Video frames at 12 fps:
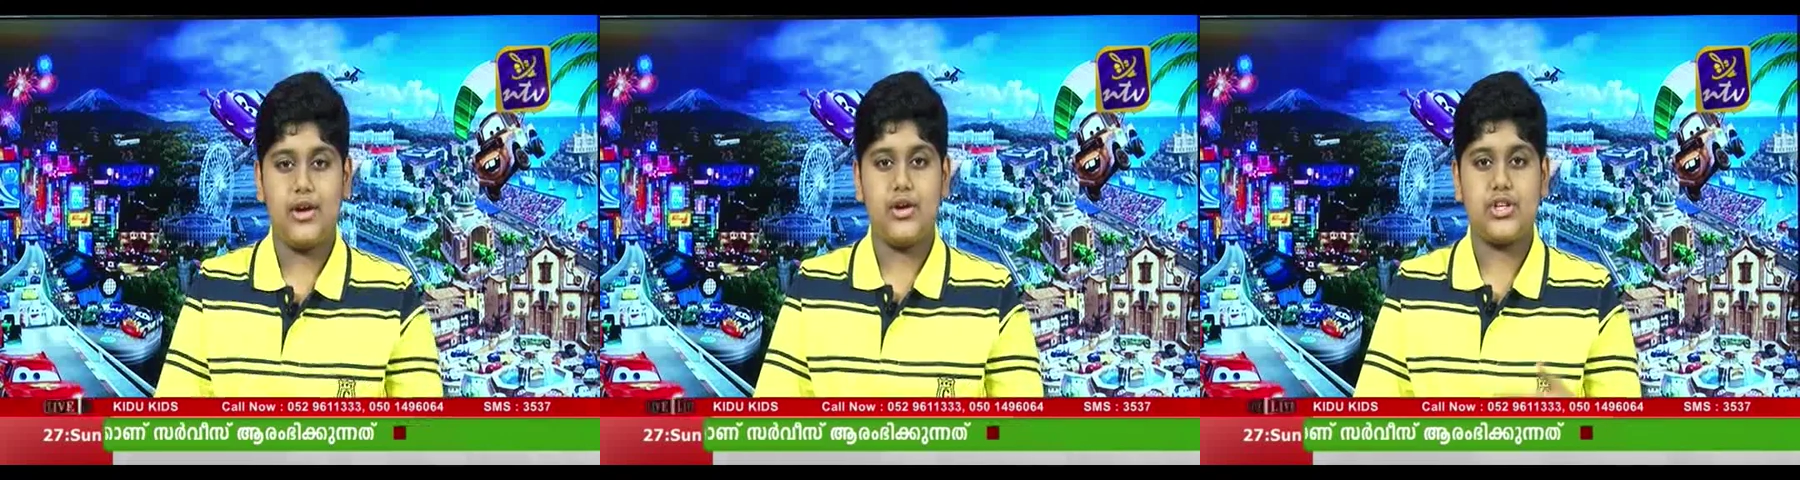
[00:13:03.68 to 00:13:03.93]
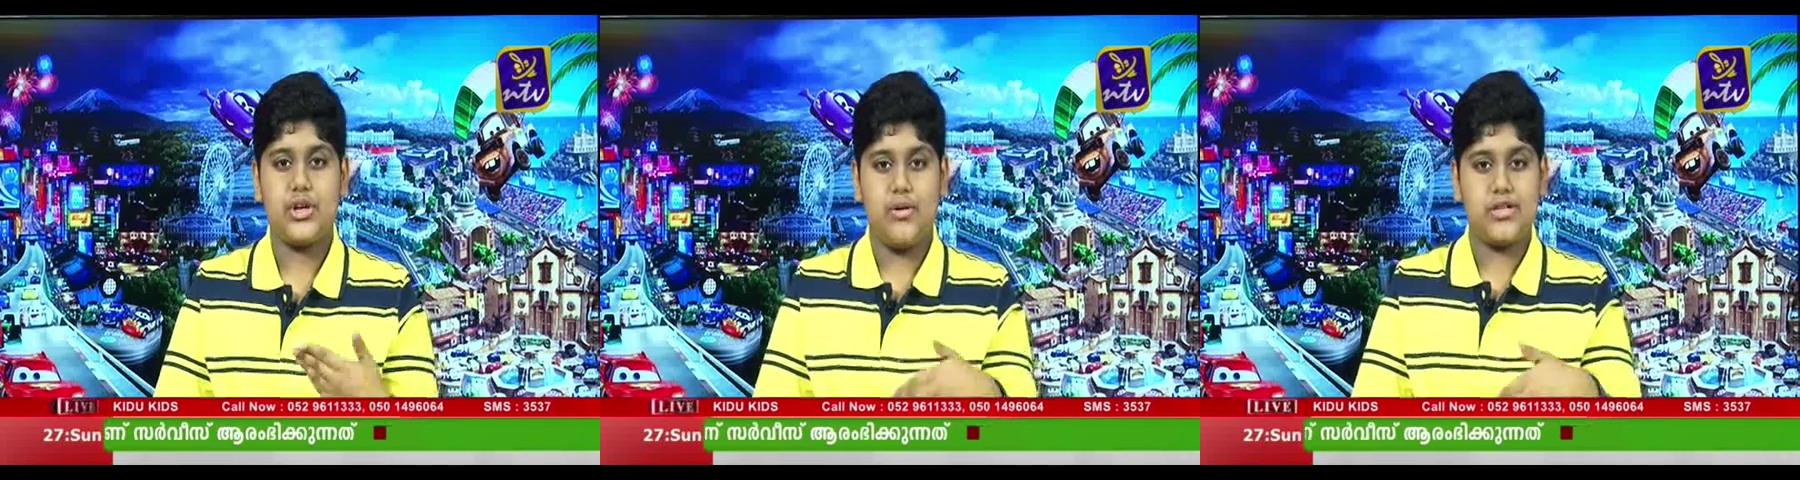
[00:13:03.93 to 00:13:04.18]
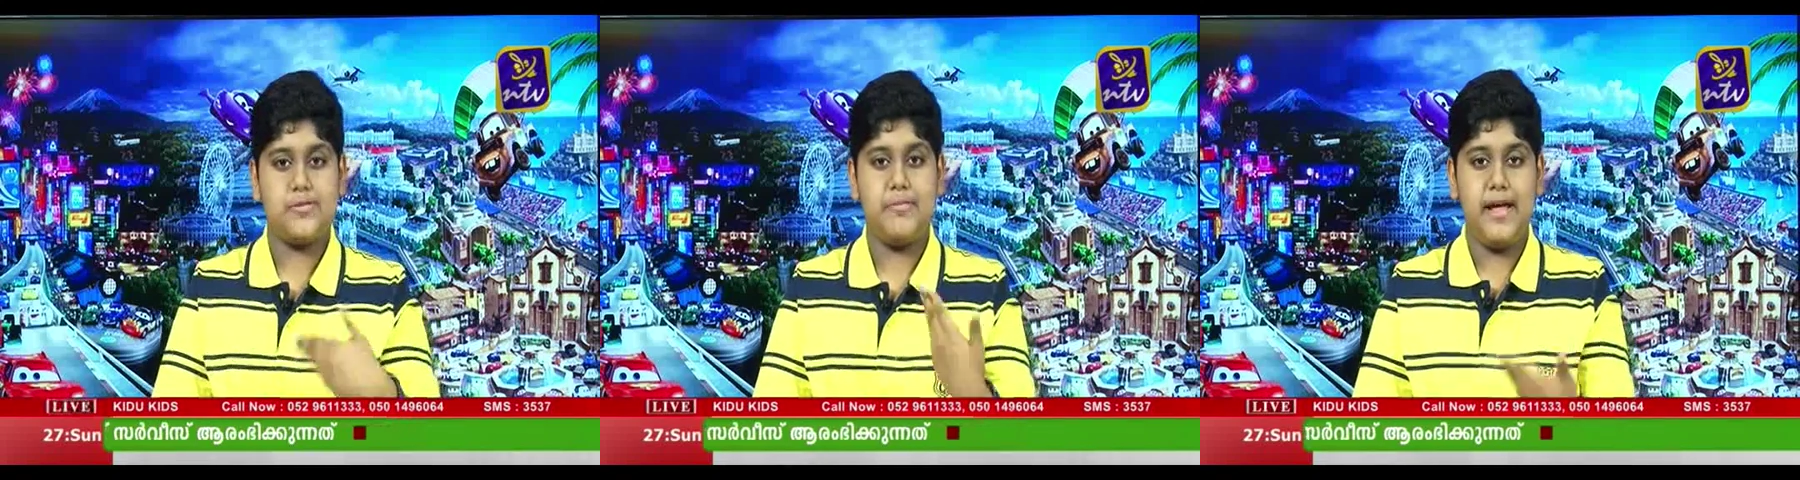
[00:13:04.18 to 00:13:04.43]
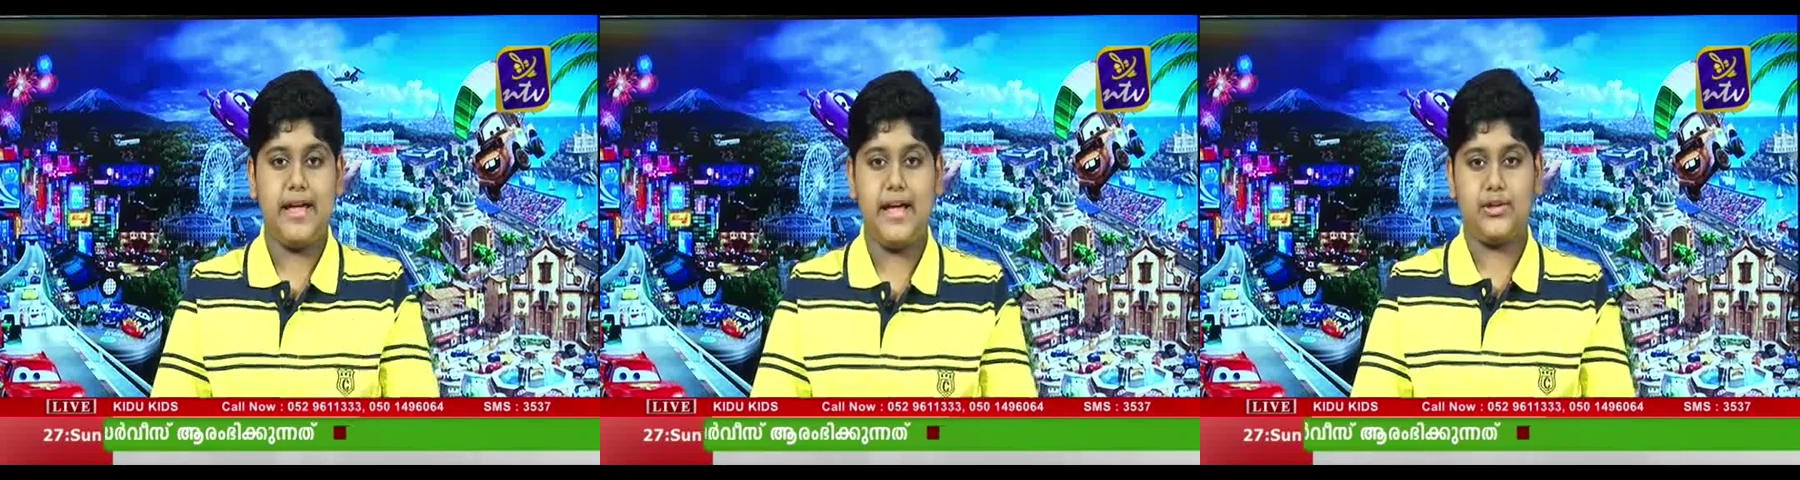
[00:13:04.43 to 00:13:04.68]
she was
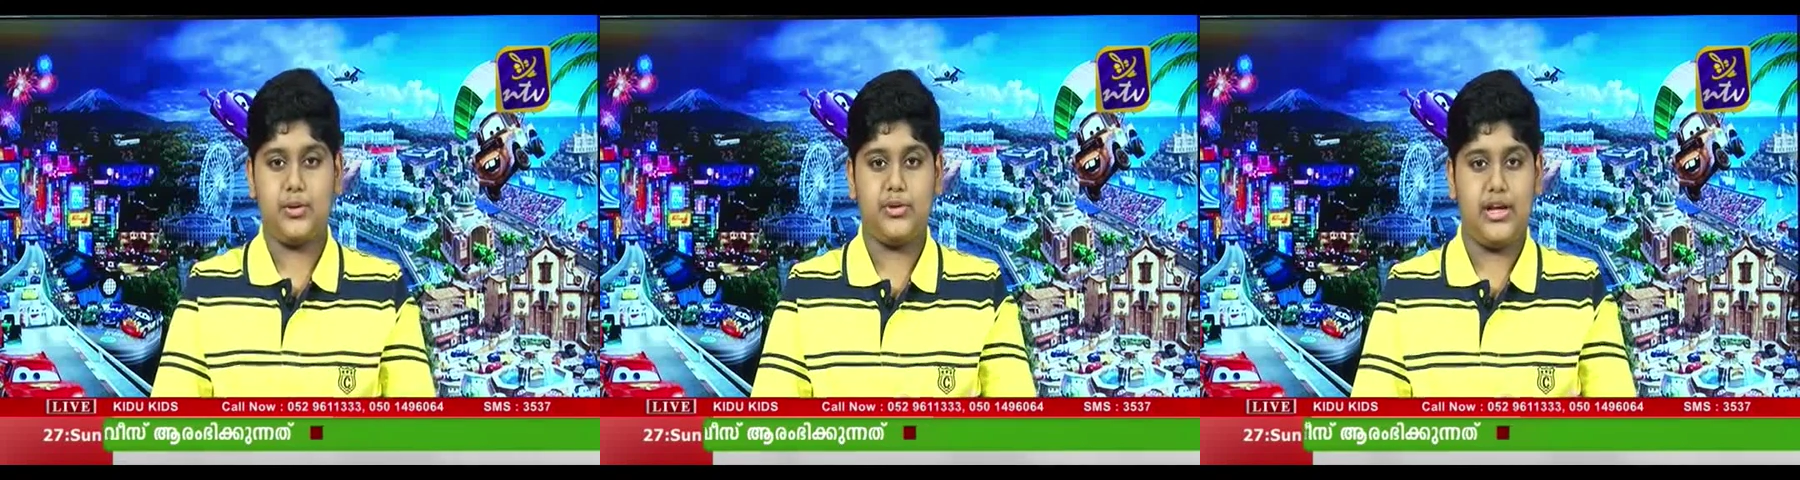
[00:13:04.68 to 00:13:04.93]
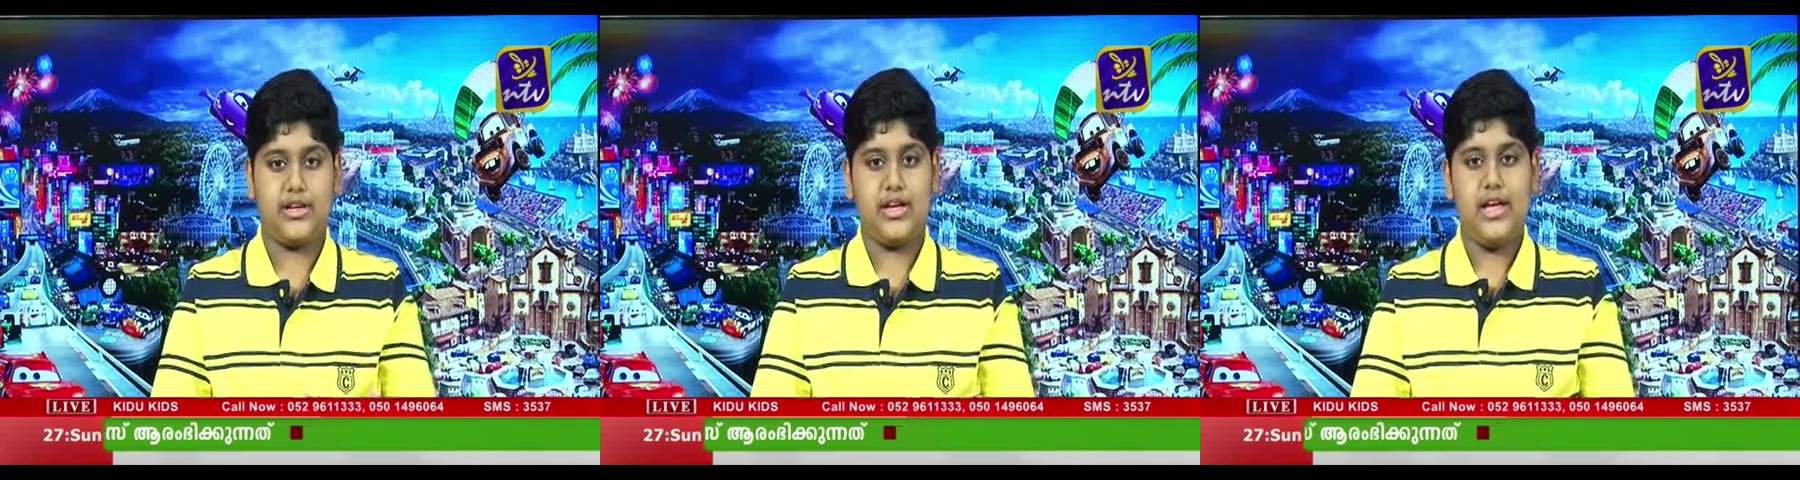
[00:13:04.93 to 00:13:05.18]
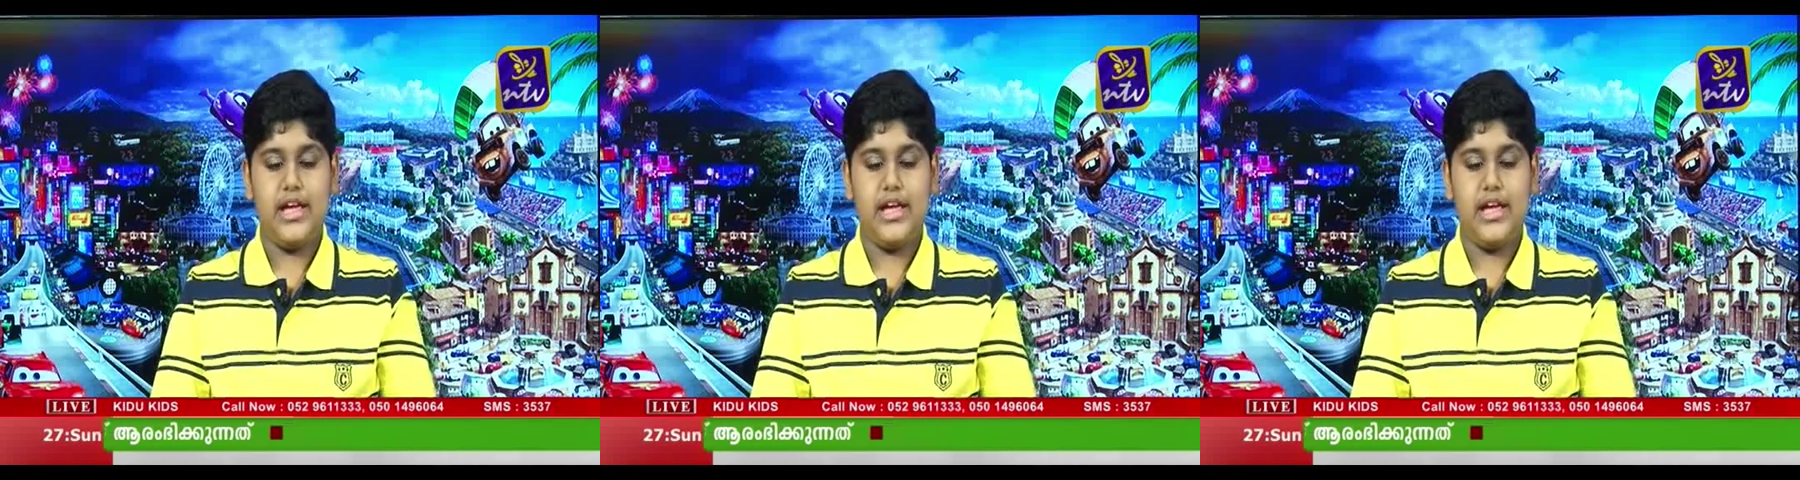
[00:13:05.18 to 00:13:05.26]
speaking through that,